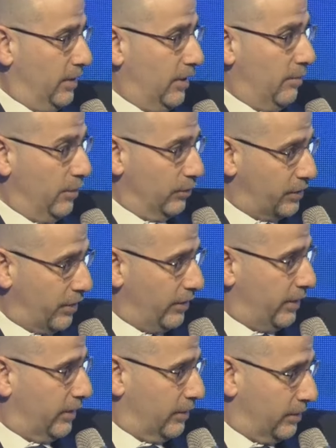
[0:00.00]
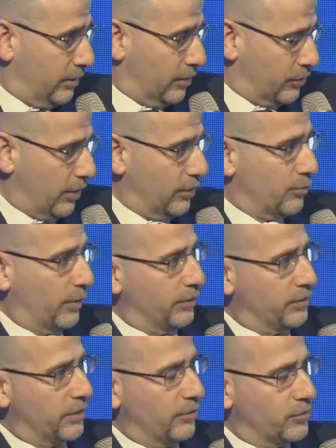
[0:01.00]
military and the Israeli
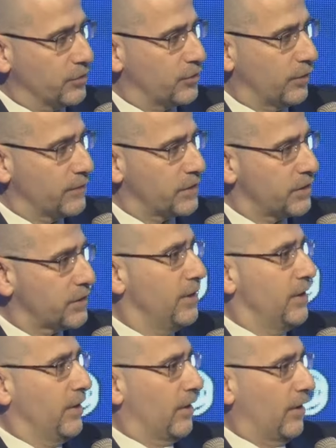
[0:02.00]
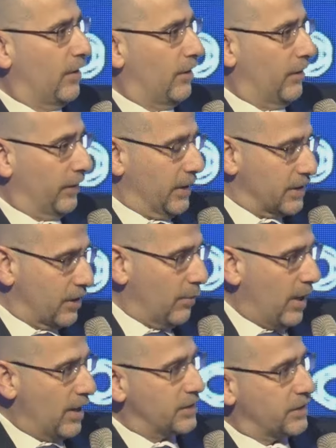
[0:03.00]
intelligence services against
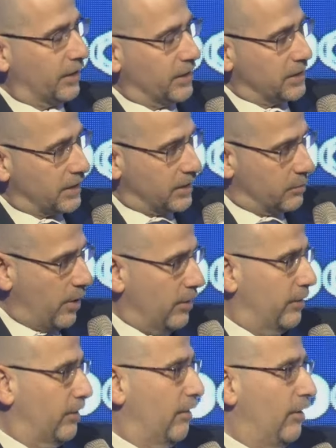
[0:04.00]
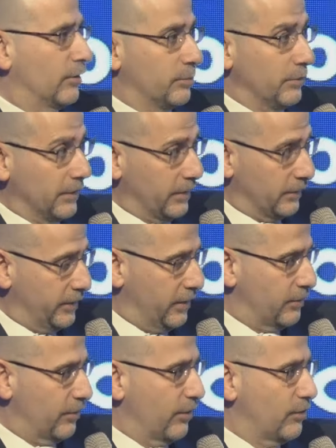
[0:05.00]
Hamas, against Hezbollah, ultimately leading
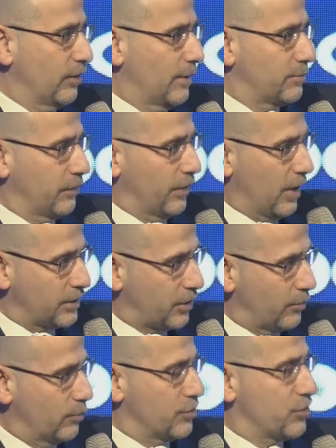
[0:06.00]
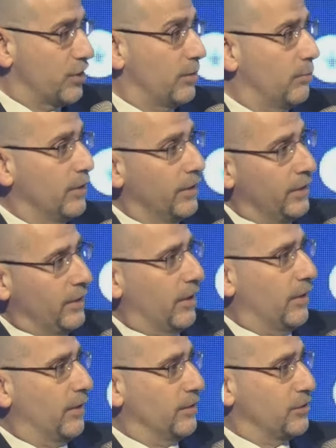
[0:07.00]
to the collapse of the Assad regime,
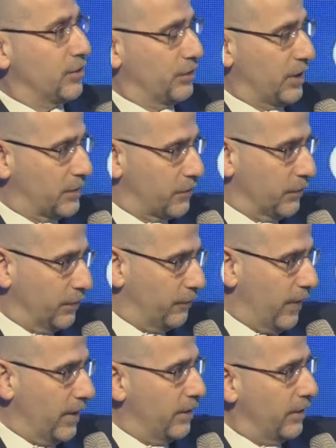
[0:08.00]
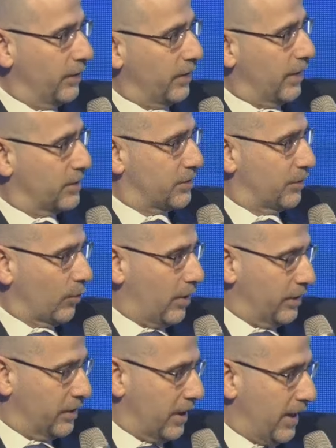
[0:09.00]
successfully defending against
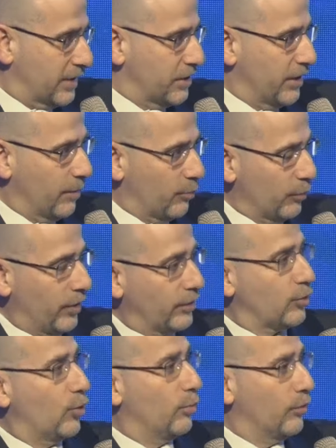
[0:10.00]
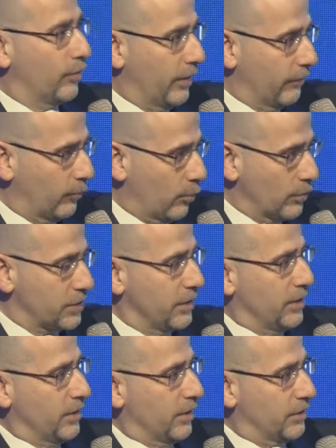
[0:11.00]
Iranian attacks in April and October, and of course
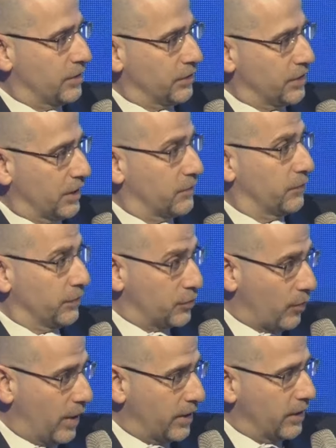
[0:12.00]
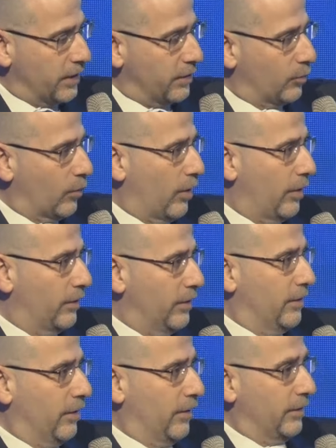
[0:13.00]
successfully striking in Iran
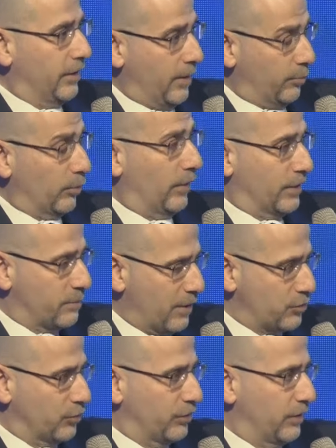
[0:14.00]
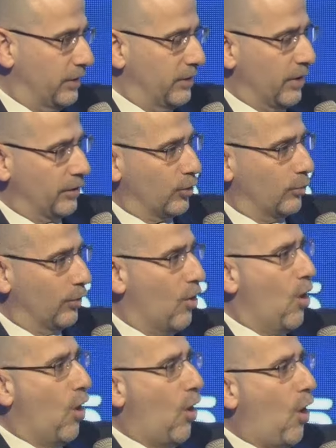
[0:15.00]
in April and especially in October.
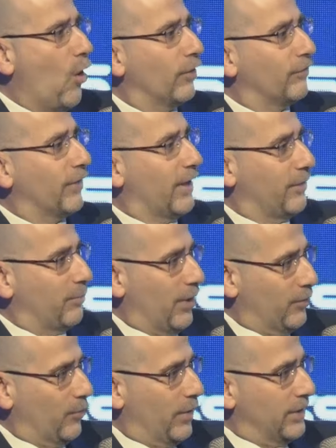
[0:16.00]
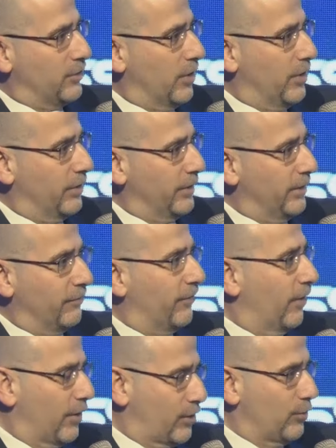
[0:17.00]
All of that, by the way, done in
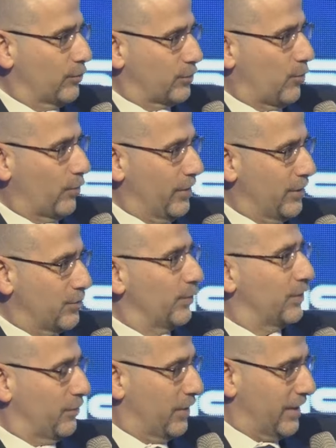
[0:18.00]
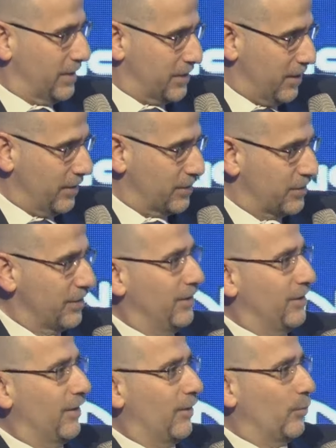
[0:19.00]
very close coordination with the United States,
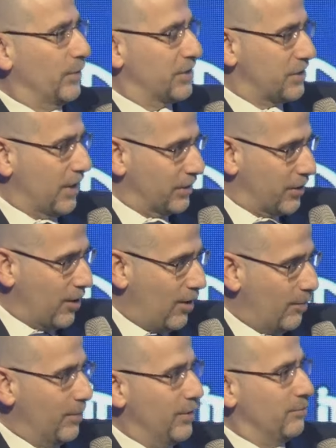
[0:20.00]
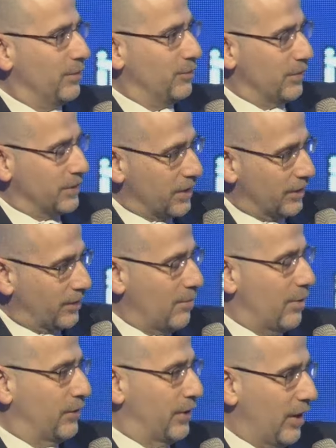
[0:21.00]
with CENTCOM, between
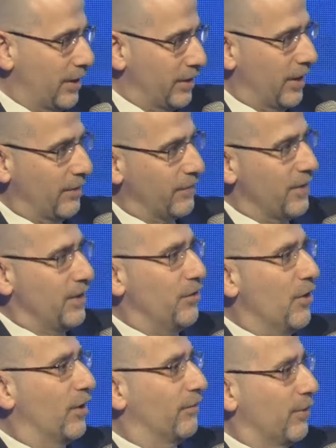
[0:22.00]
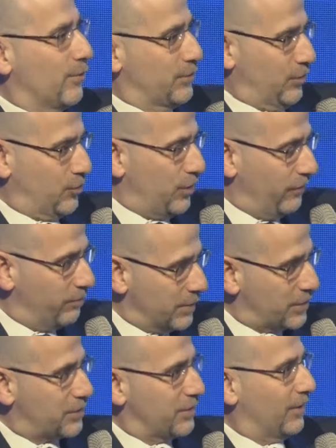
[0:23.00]
CENTCOM and the IDF. None of those
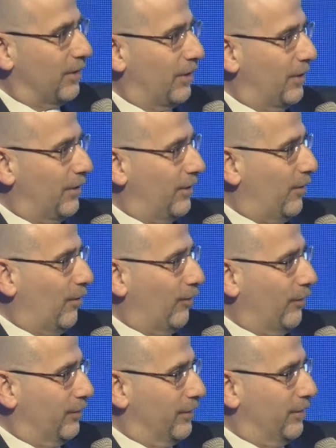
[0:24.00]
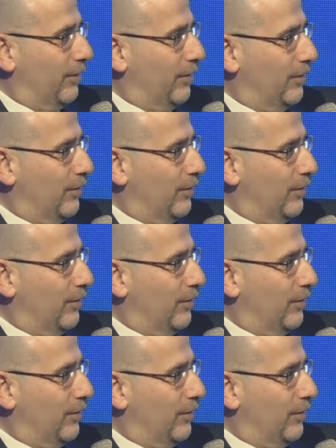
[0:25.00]
achievements are